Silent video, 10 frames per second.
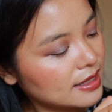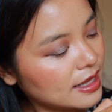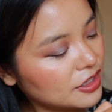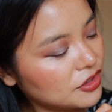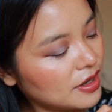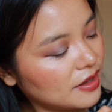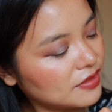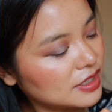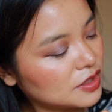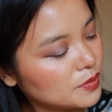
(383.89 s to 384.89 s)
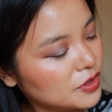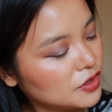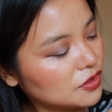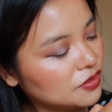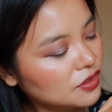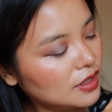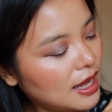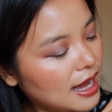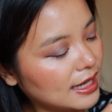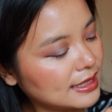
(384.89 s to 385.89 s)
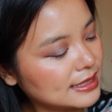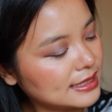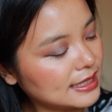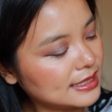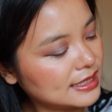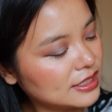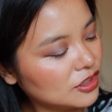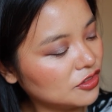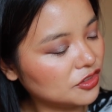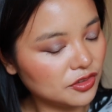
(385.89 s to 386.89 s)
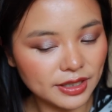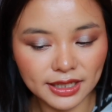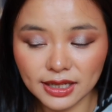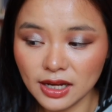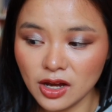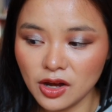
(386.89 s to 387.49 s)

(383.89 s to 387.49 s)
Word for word: Then you have this beautiful icy silvery